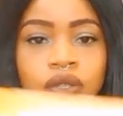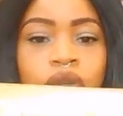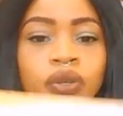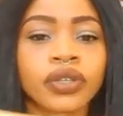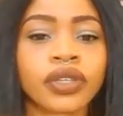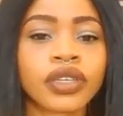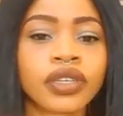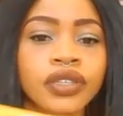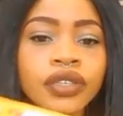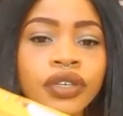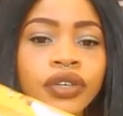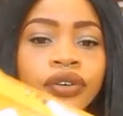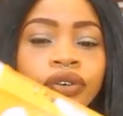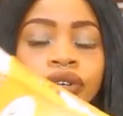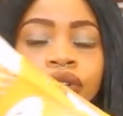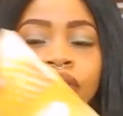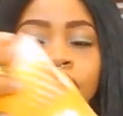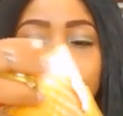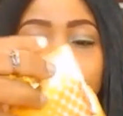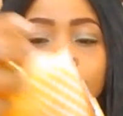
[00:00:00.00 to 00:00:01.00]
So this is the
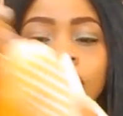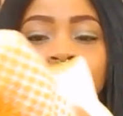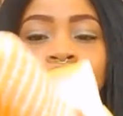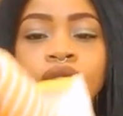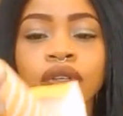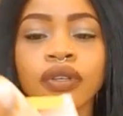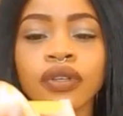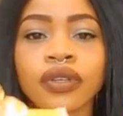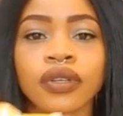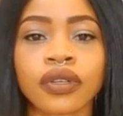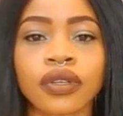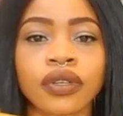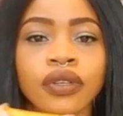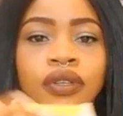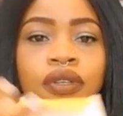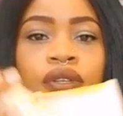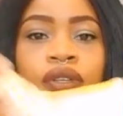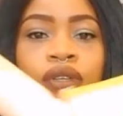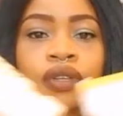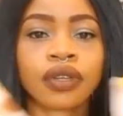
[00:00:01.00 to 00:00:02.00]
cream.
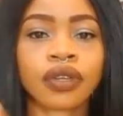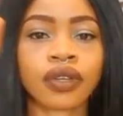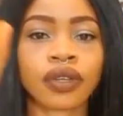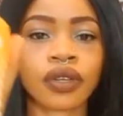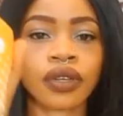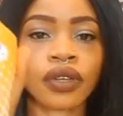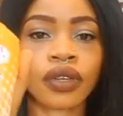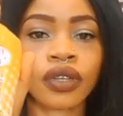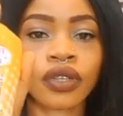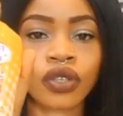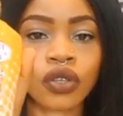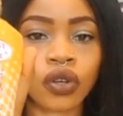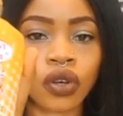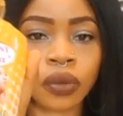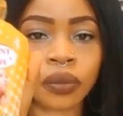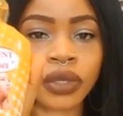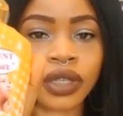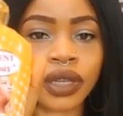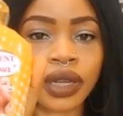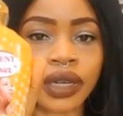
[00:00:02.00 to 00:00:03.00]
It
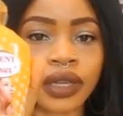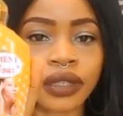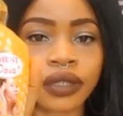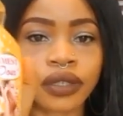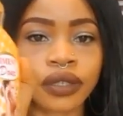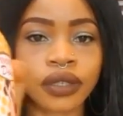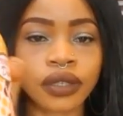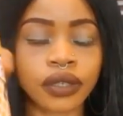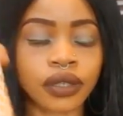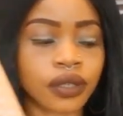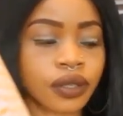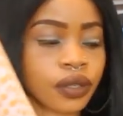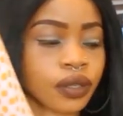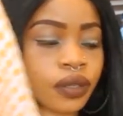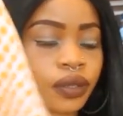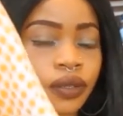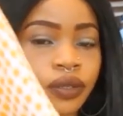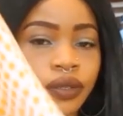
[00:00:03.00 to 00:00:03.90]
comes like this.